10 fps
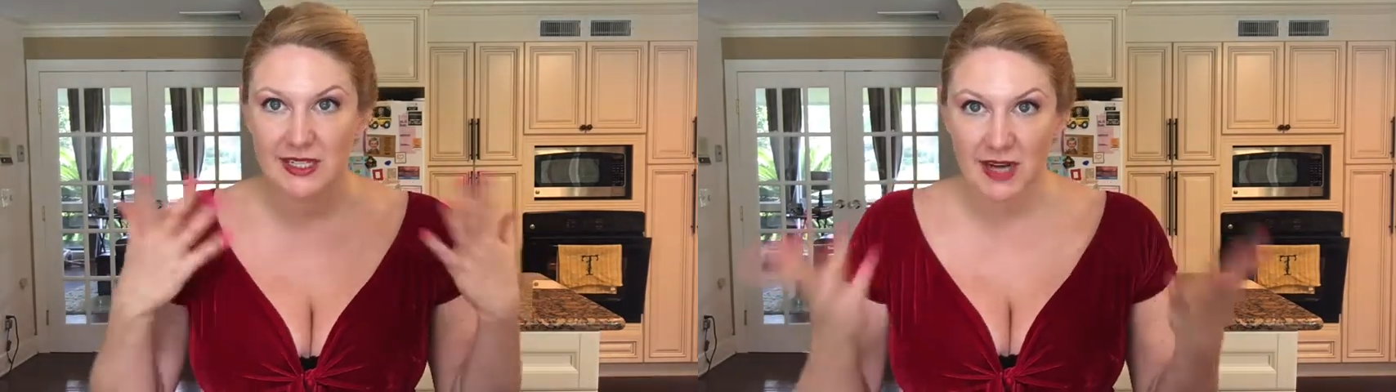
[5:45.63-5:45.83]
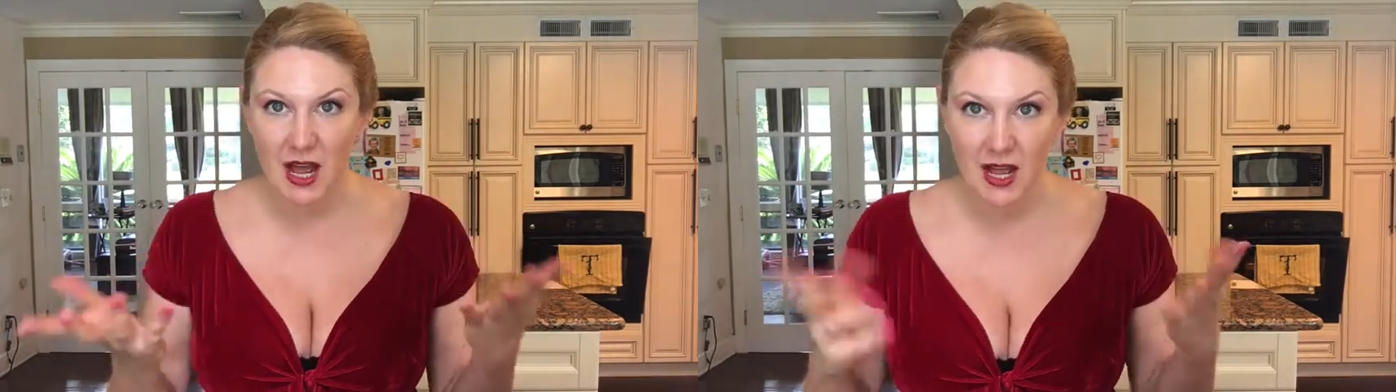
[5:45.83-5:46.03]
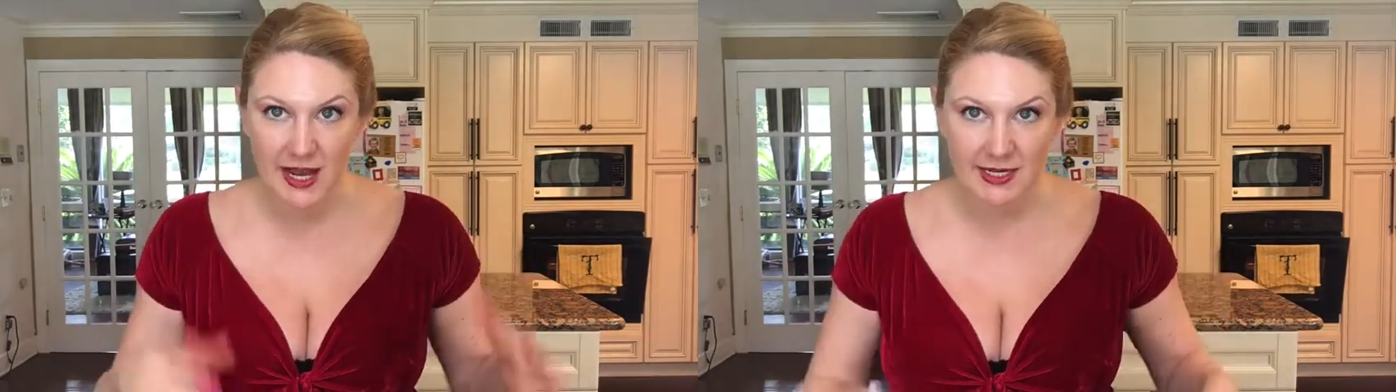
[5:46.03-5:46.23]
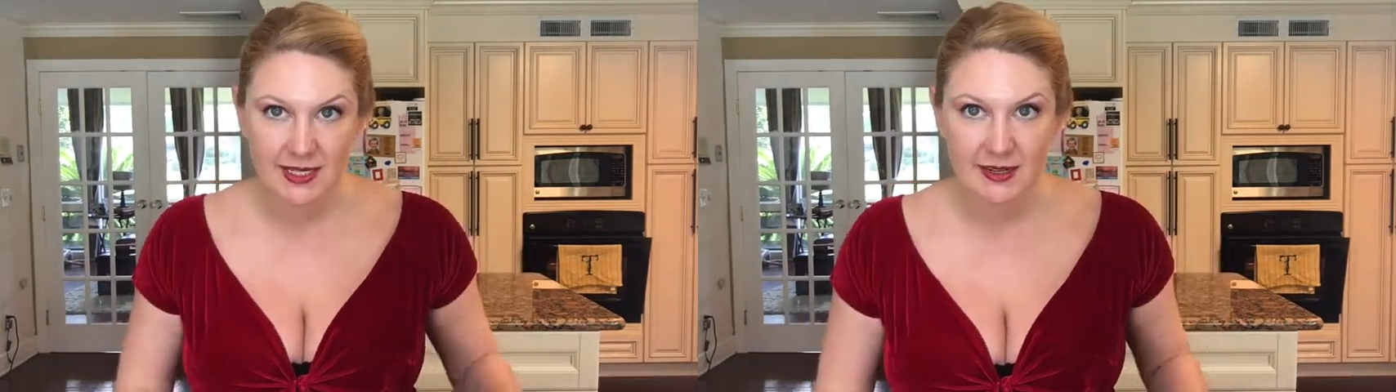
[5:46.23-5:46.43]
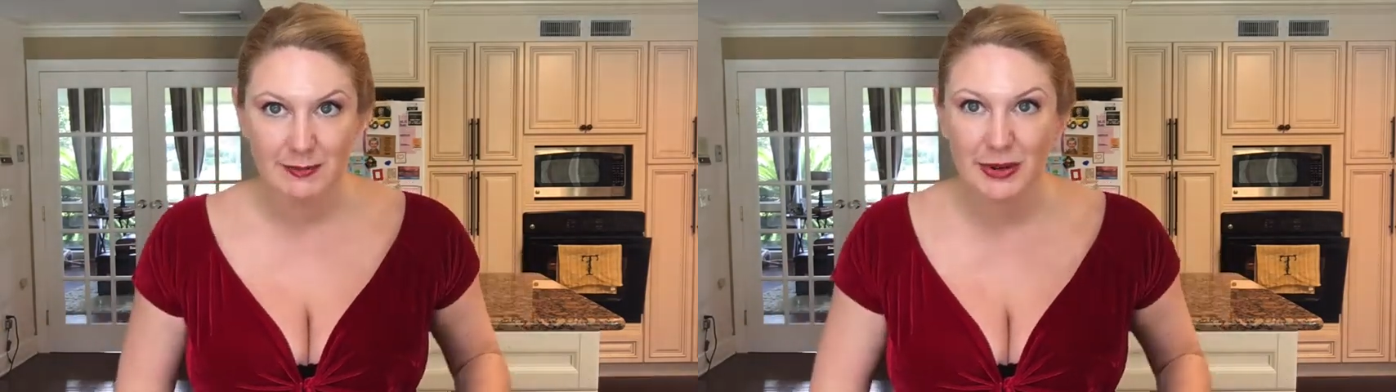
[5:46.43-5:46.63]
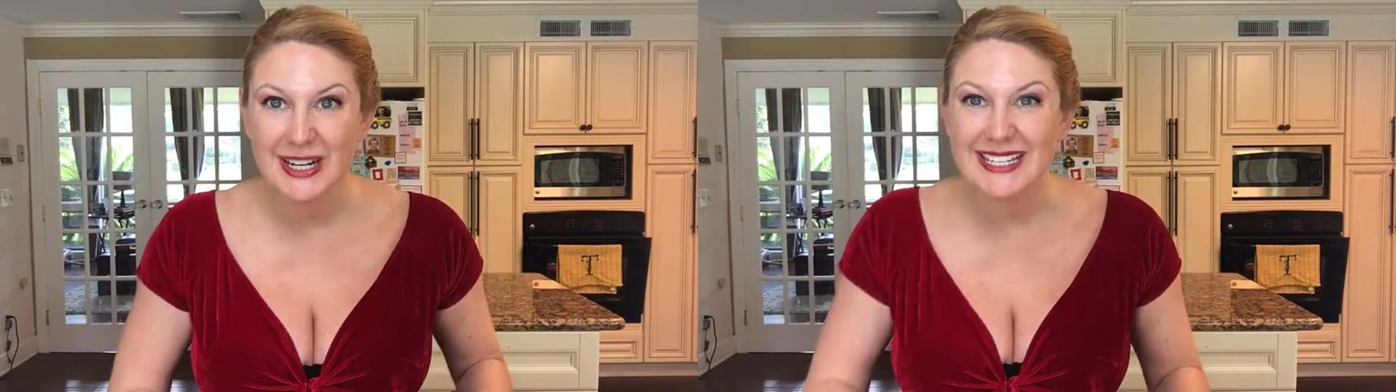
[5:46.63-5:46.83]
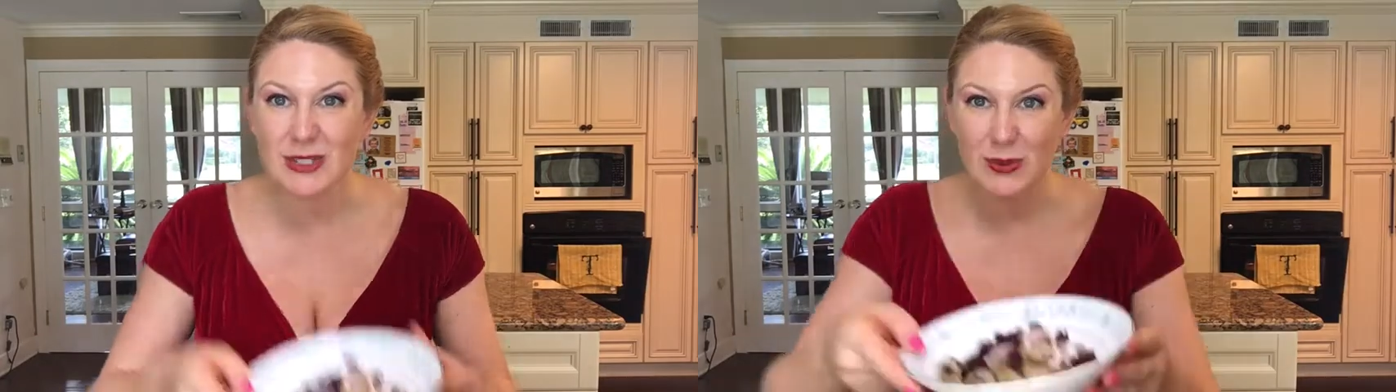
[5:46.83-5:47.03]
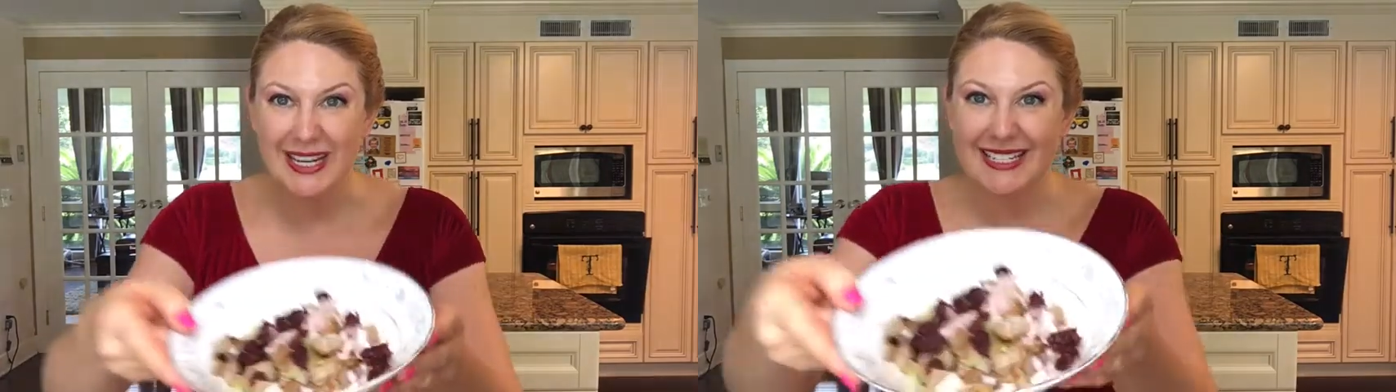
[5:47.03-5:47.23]
not
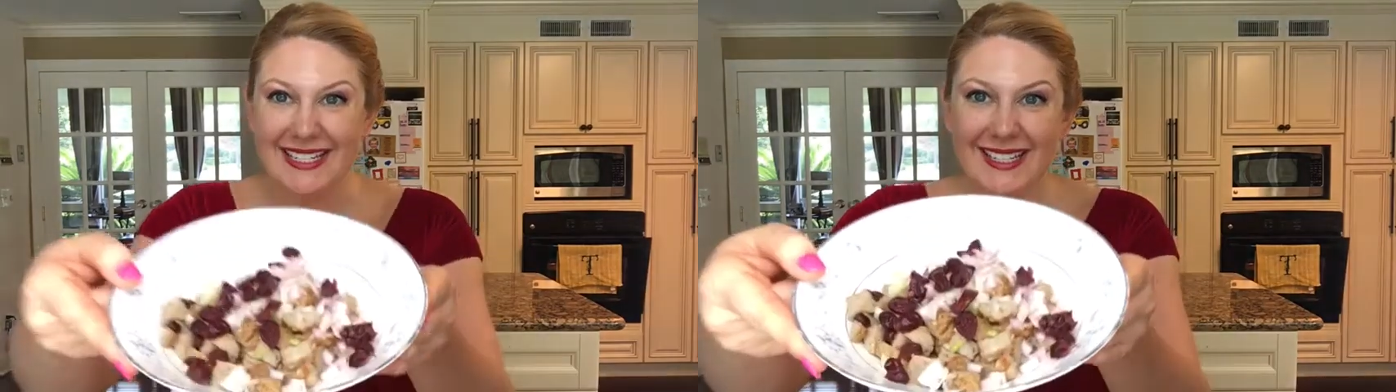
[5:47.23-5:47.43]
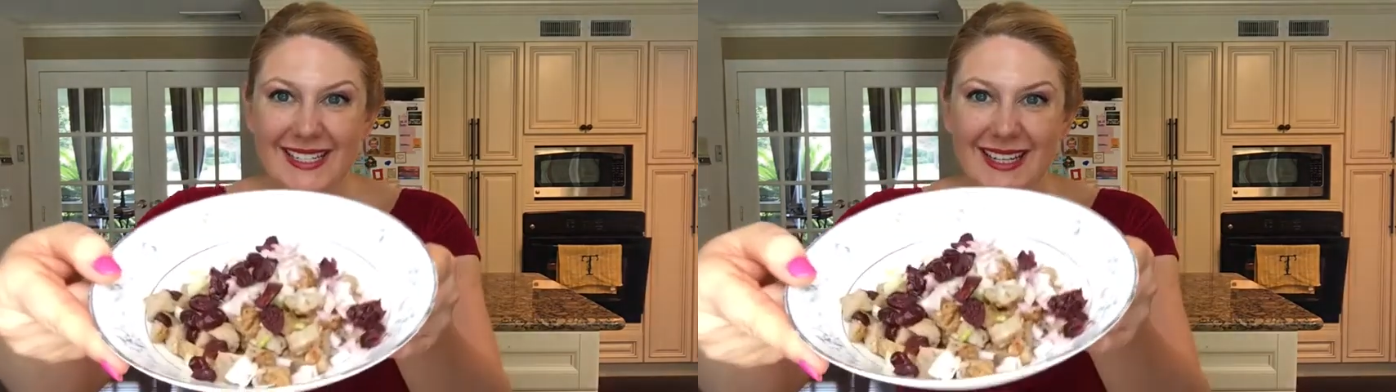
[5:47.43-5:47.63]
pre-sweetened.